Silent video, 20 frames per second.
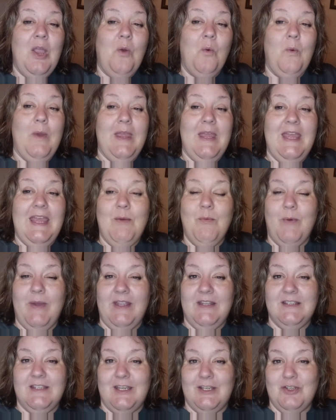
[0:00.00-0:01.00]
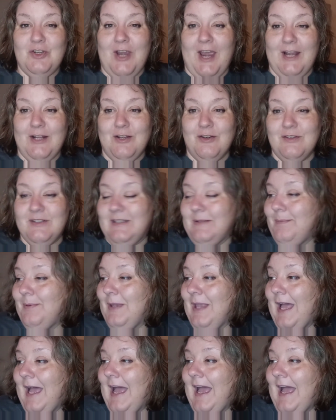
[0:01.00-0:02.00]
We went to Tractor
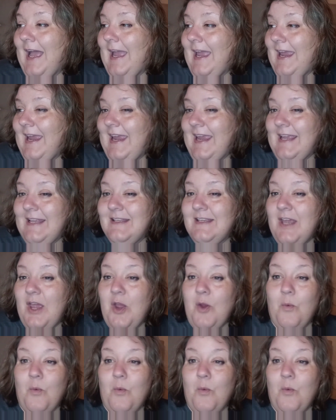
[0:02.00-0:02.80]
Supply and